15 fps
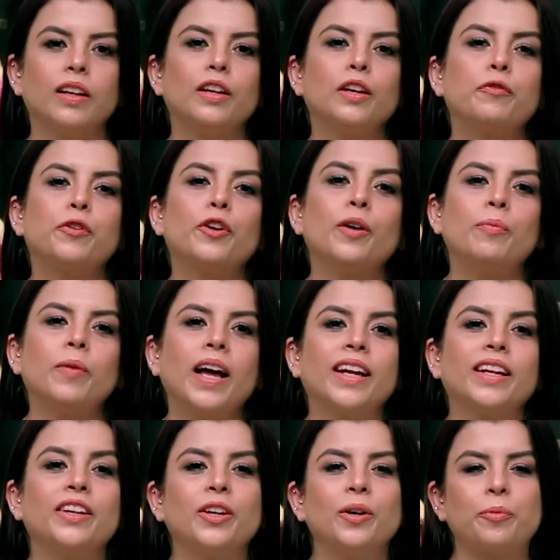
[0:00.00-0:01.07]
if you are
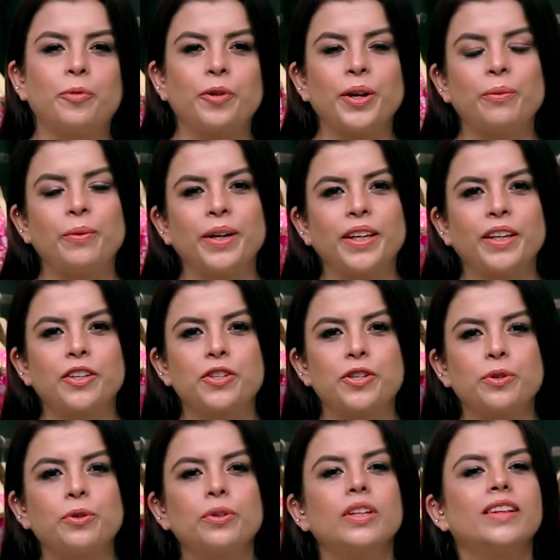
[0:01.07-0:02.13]
planning your pre-wedding
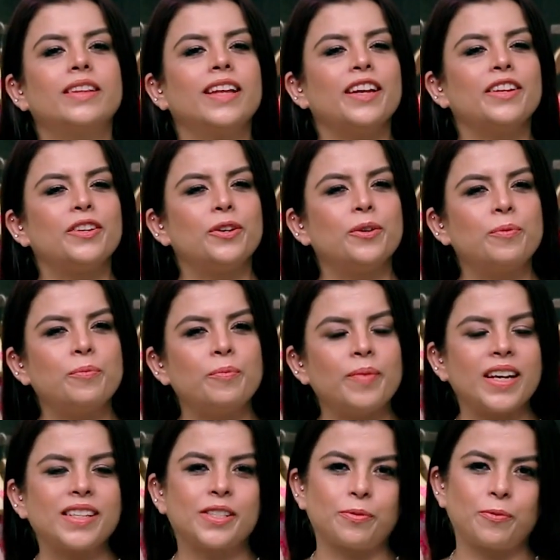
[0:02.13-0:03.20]
shoot, then you
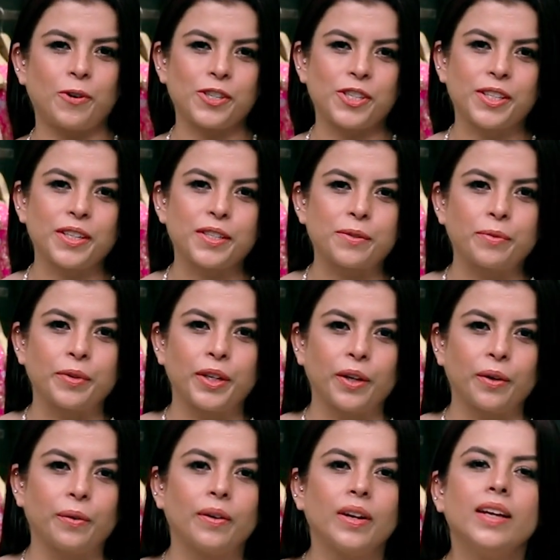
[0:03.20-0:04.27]
must watch this
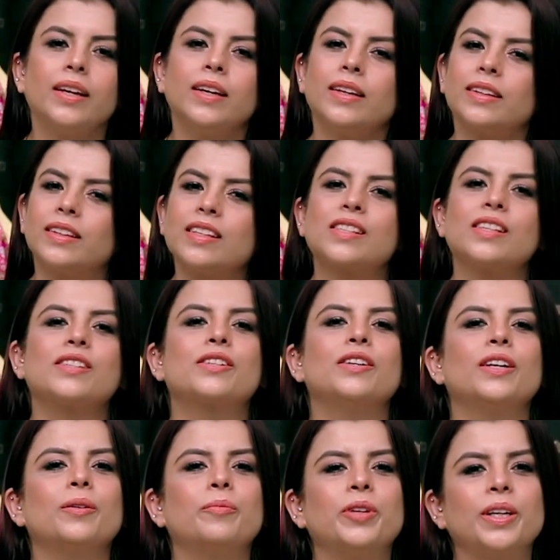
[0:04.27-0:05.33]
video. This is
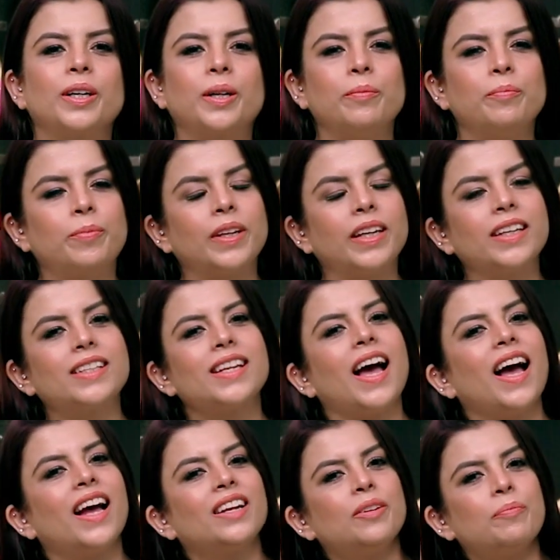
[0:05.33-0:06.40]
gonna be a complete
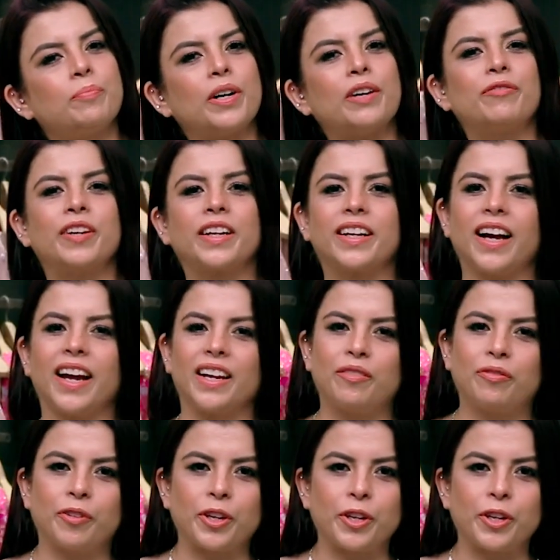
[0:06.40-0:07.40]
and perfect guide for